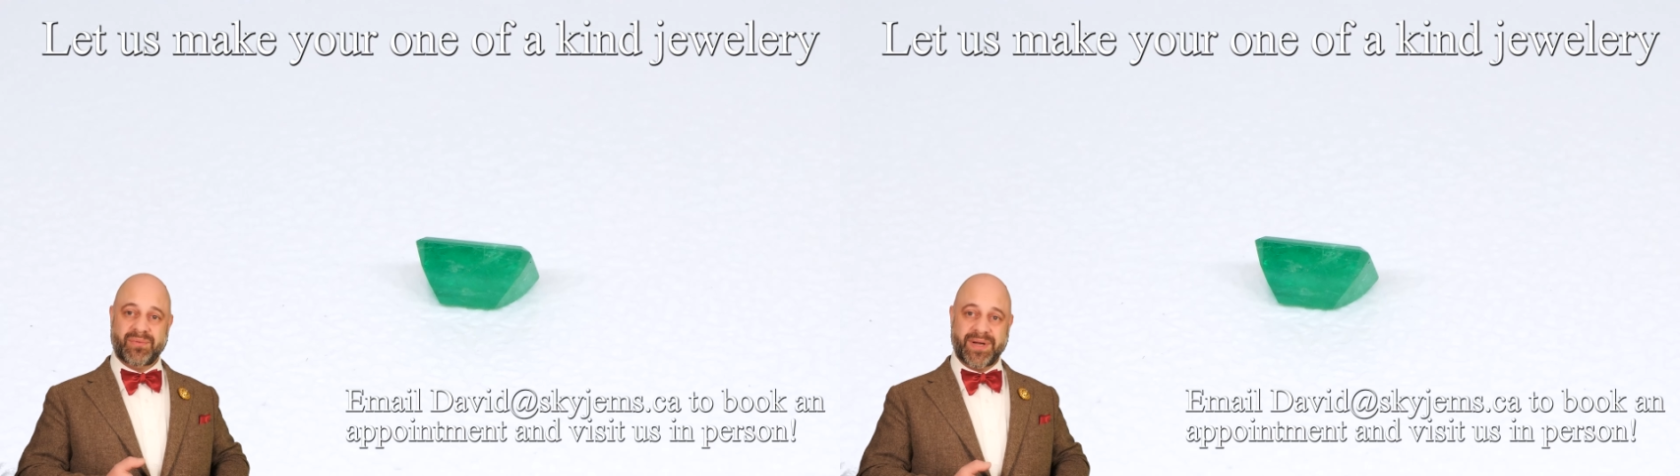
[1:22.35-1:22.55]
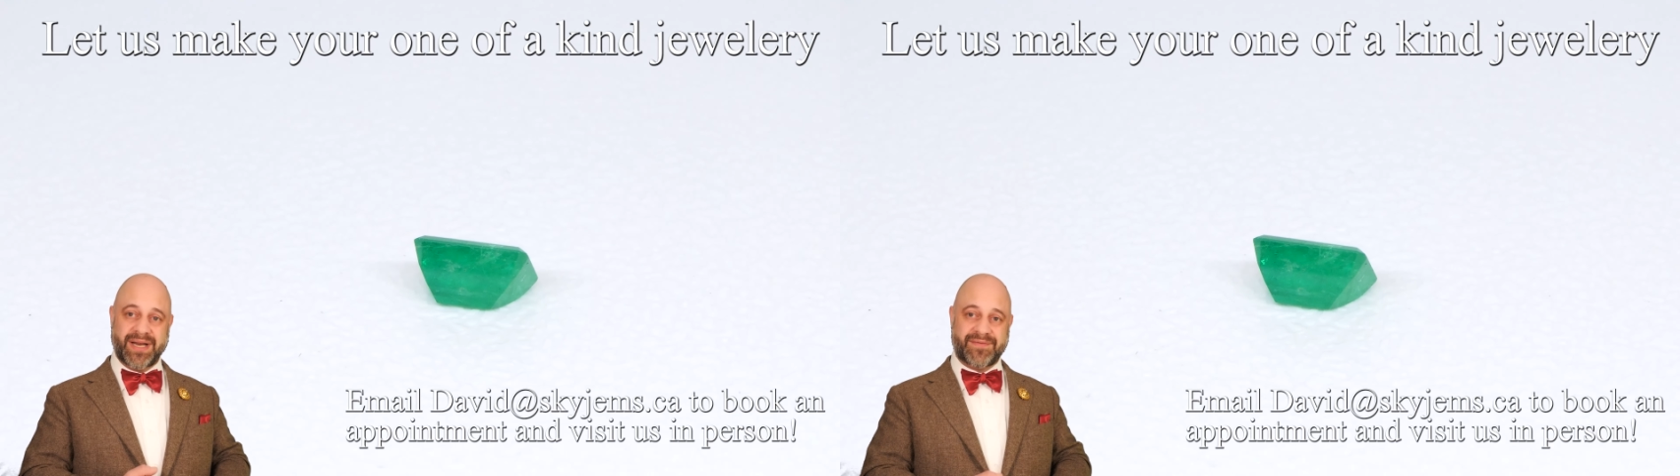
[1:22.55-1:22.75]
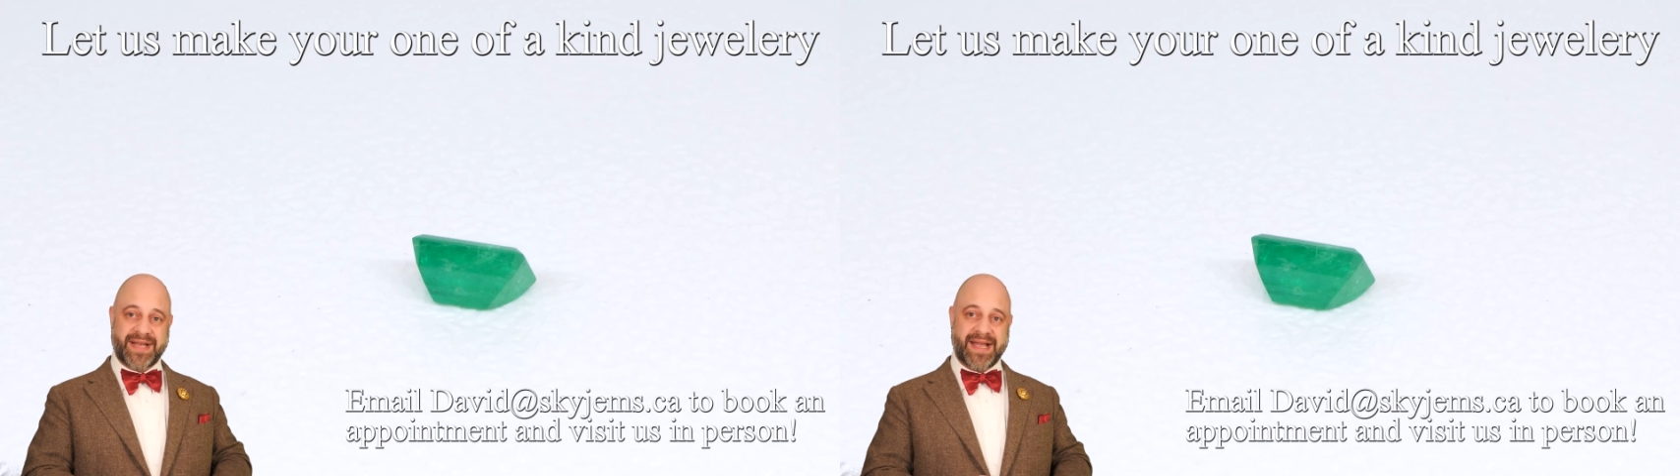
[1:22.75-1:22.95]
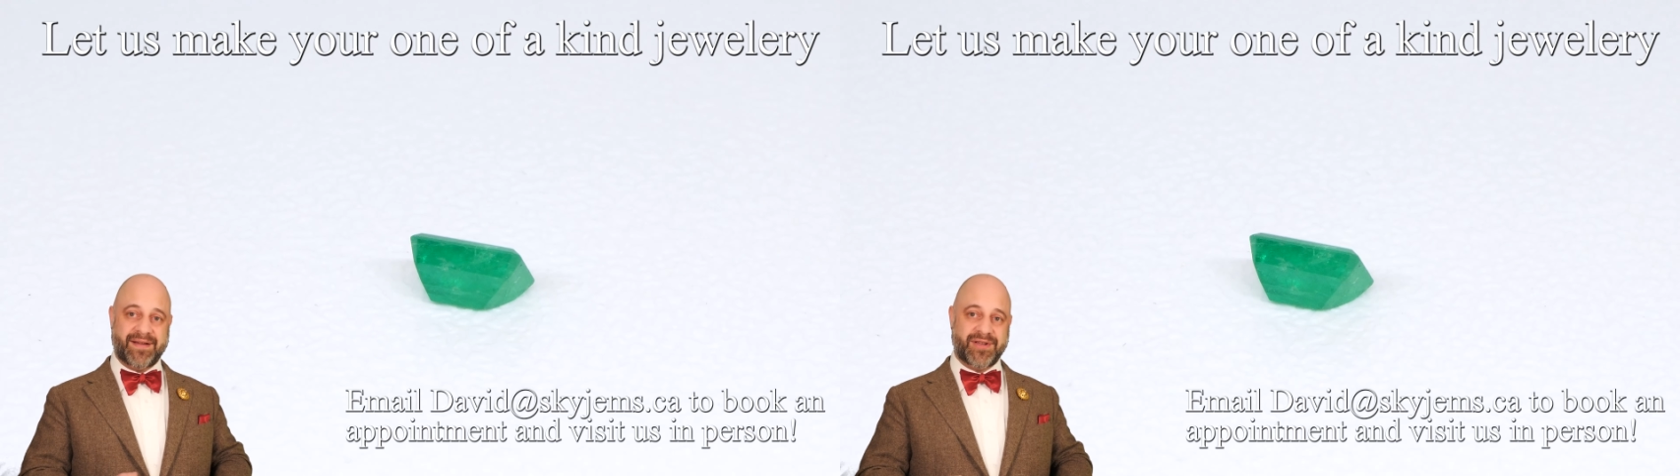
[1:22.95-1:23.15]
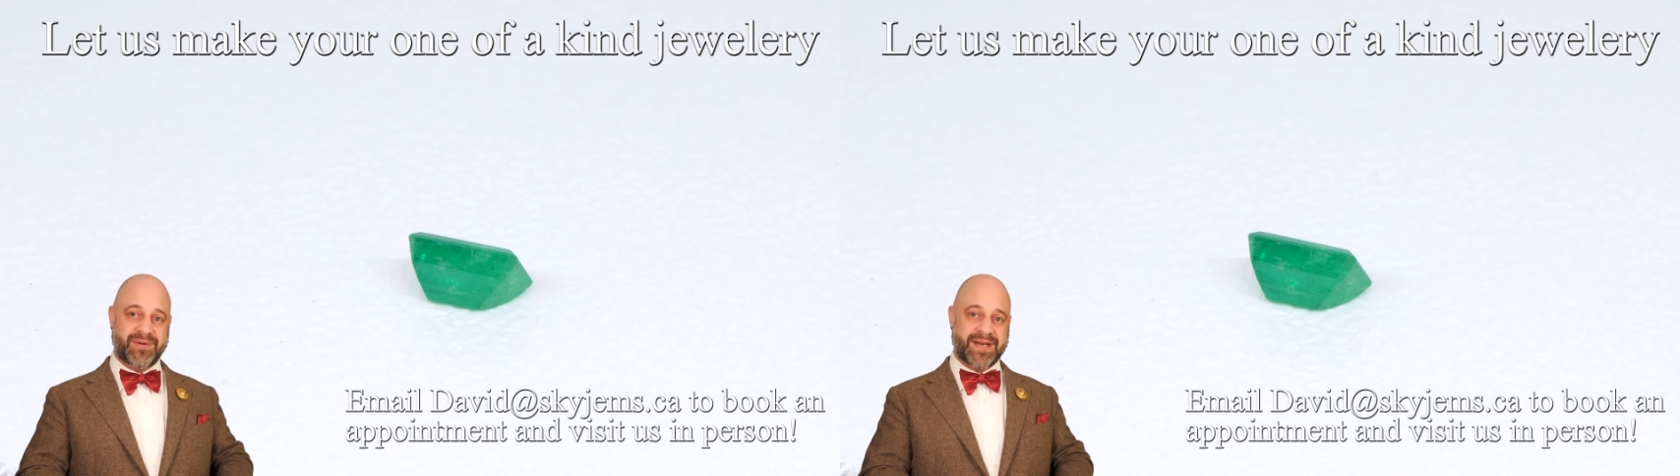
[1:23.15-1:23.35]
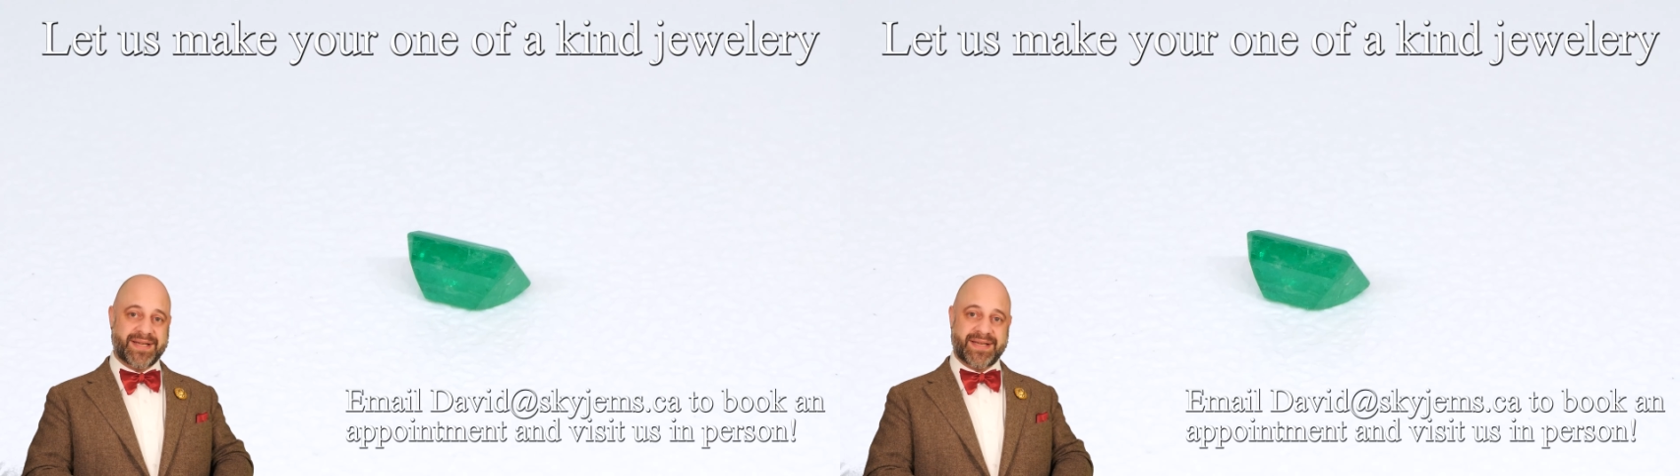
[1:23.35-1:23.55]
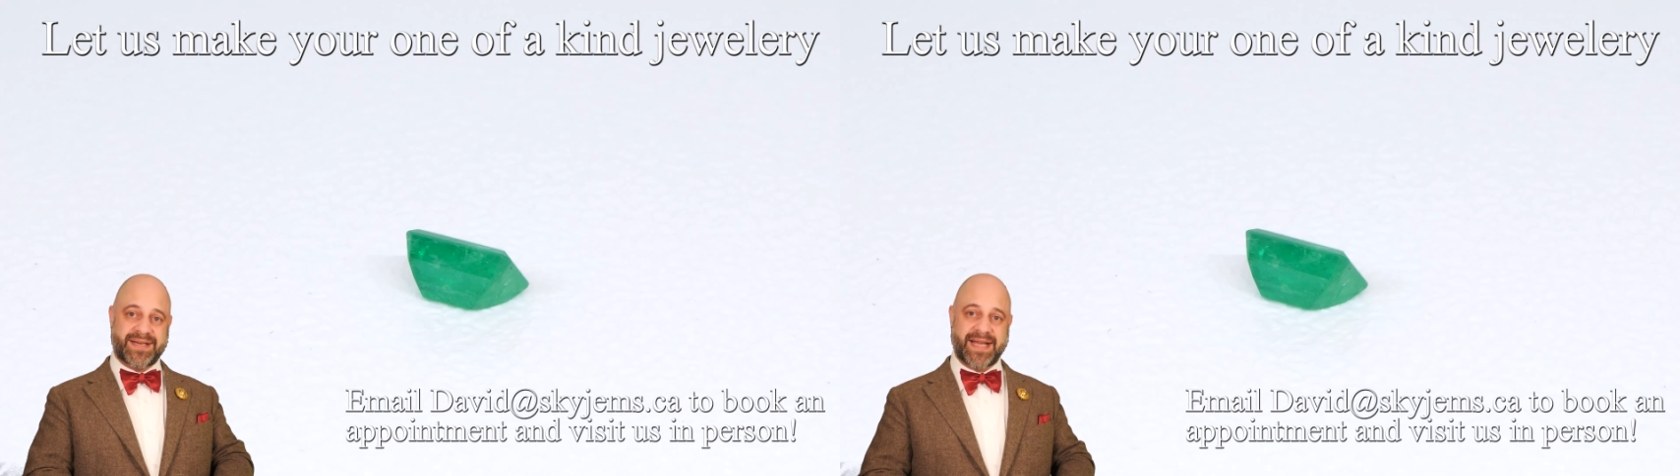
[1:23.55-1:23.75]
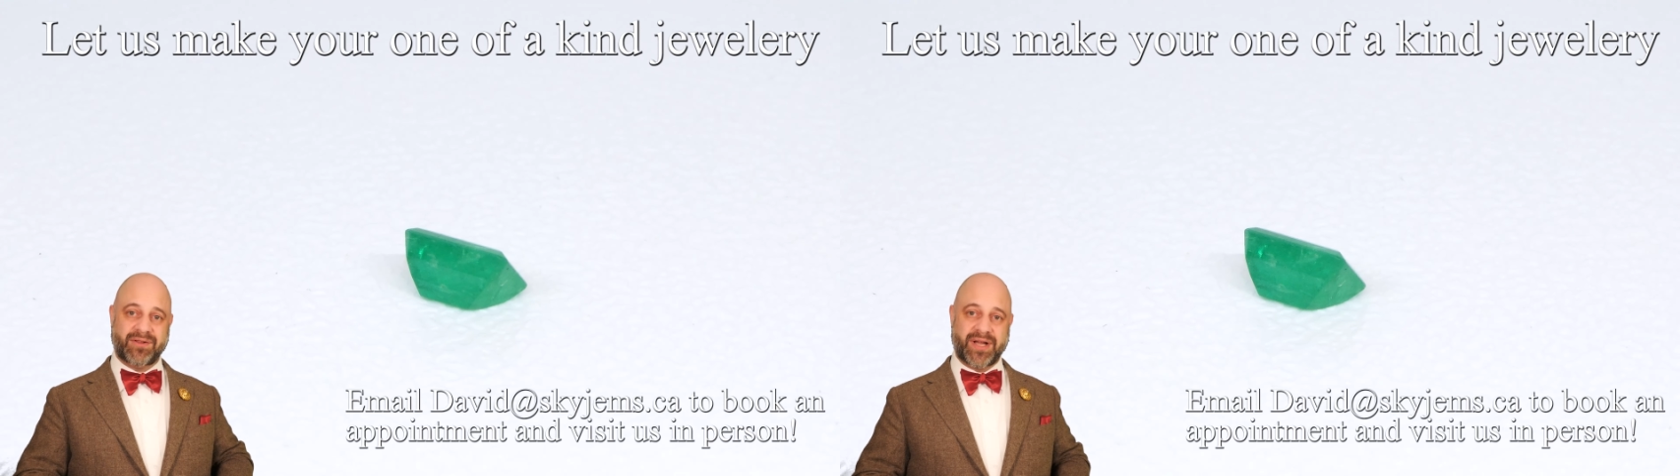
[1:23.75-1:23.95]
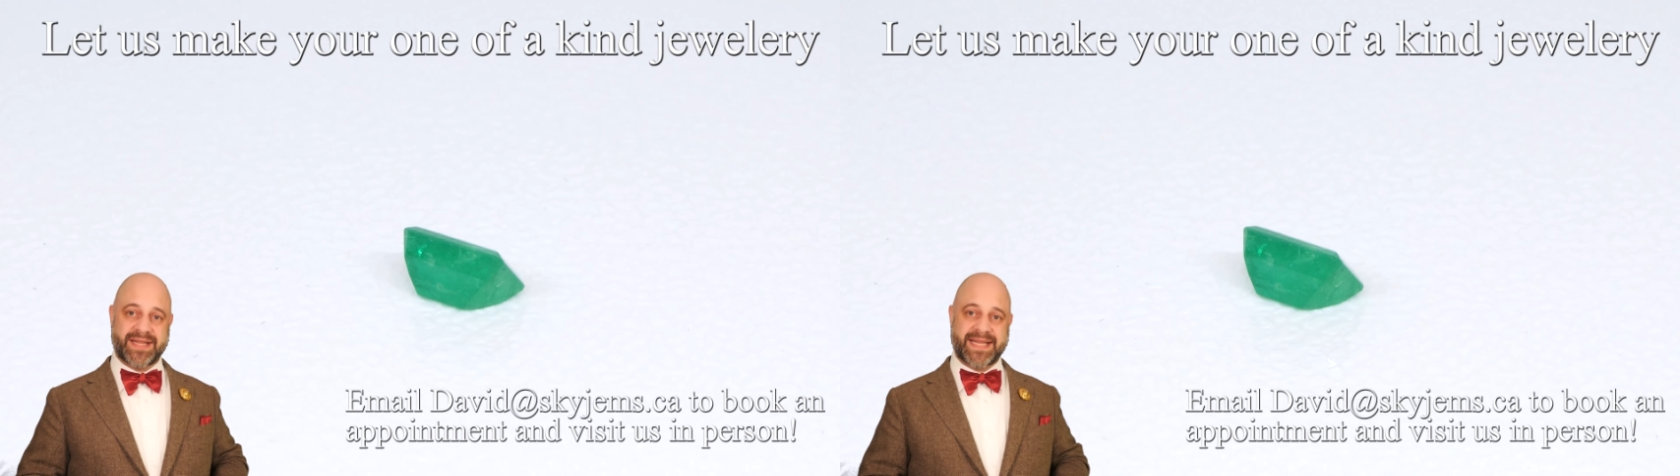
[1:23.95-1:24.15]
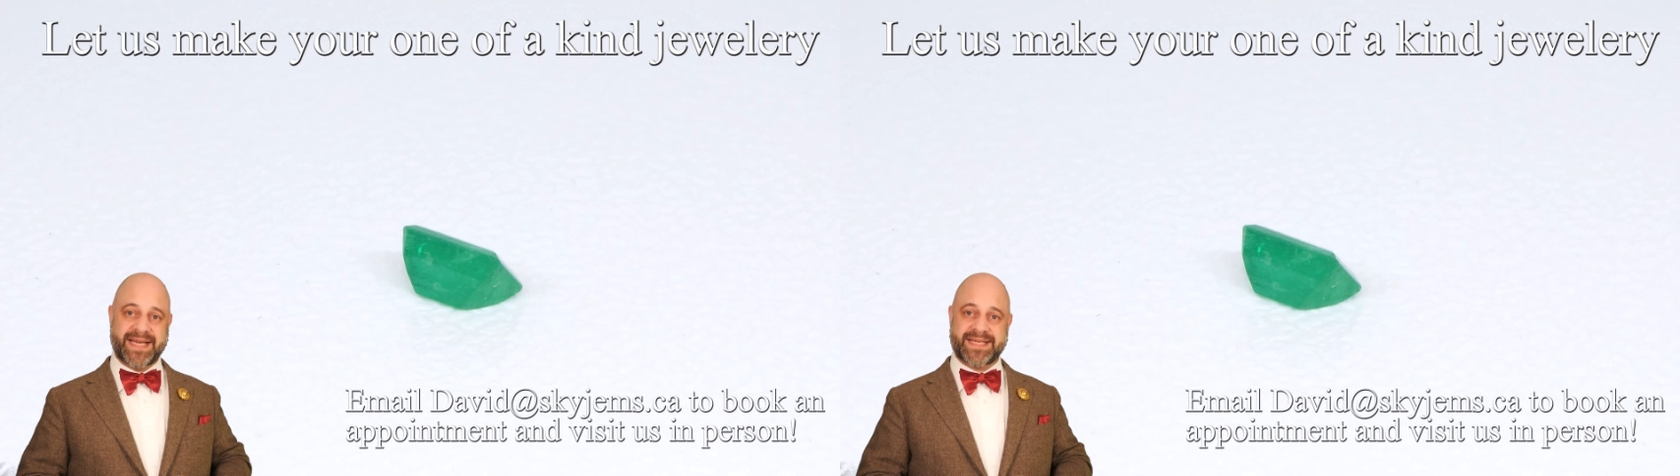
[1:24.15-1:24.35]
We'd love to have you in to take a look
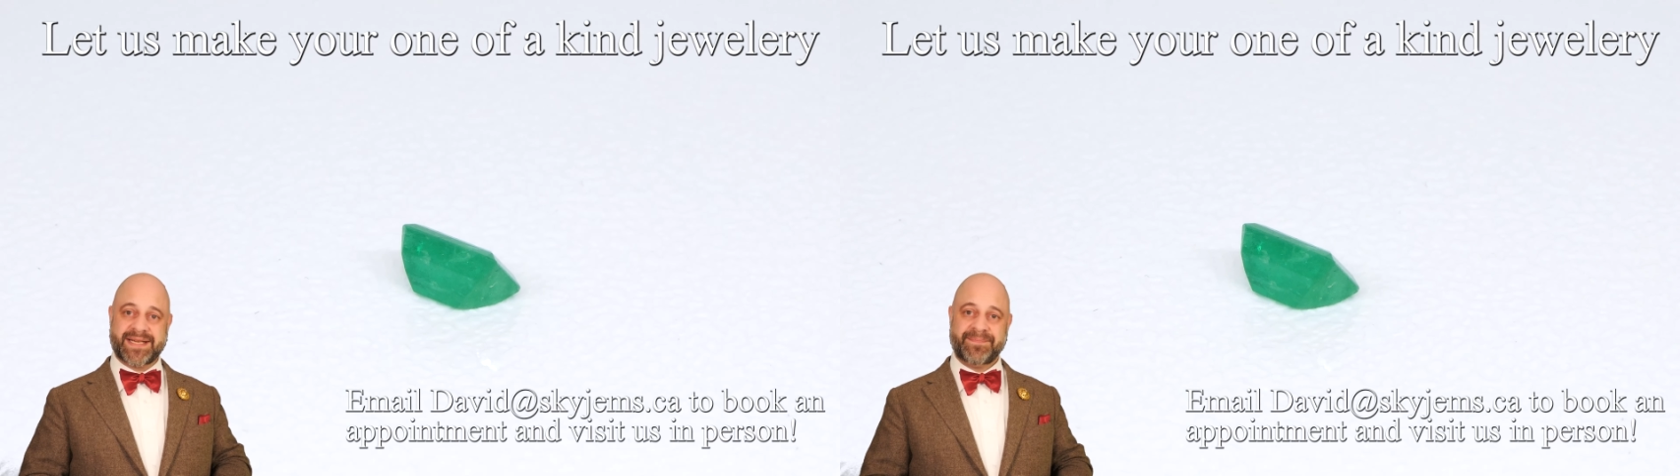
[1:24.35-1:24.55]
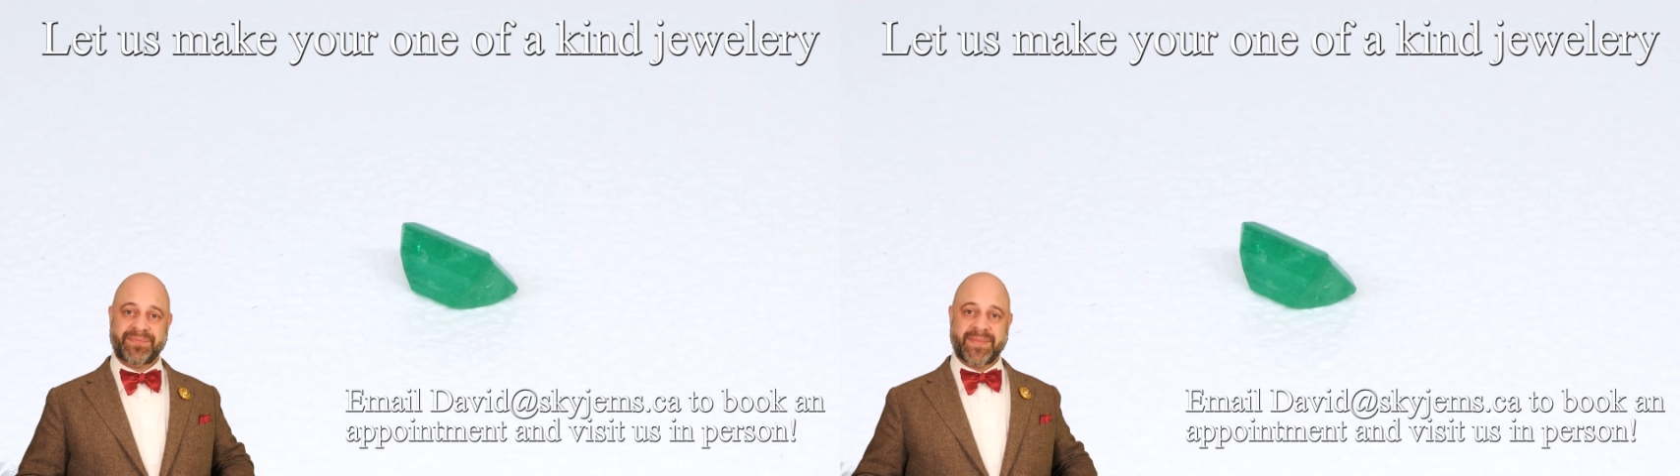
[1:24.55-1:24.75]
at this